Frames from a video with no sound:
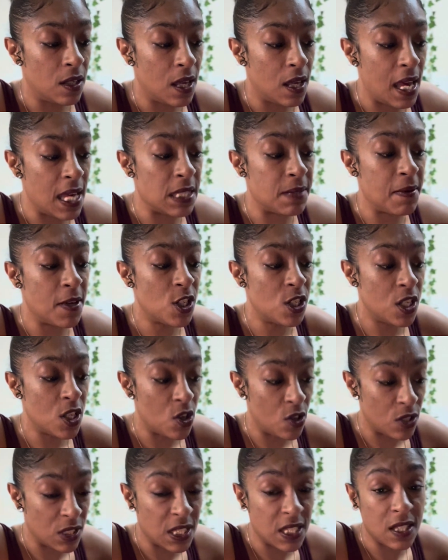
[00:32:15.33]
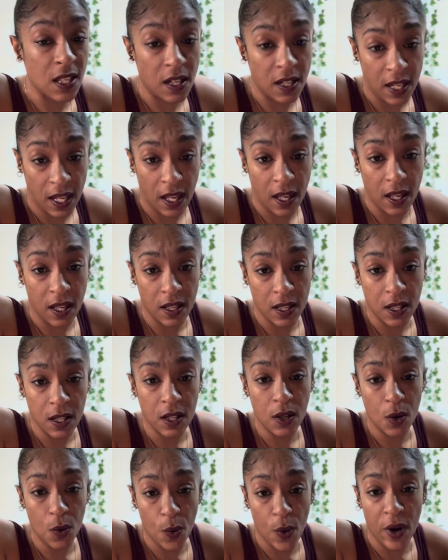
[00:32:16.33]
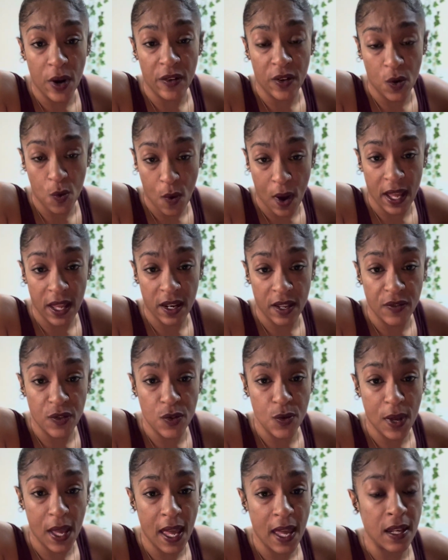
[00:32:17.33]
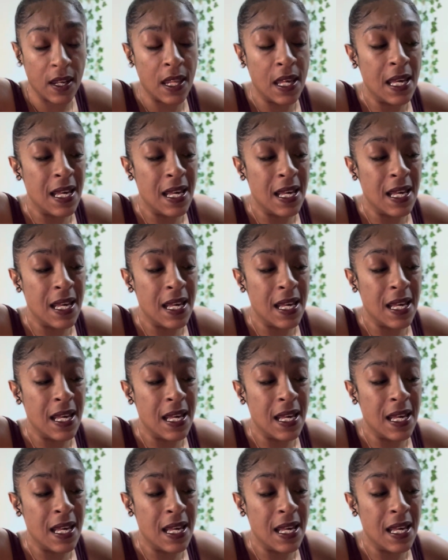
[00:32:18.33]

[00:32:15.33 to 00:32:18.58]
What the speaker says: especially on Sunday, wearing white if you can.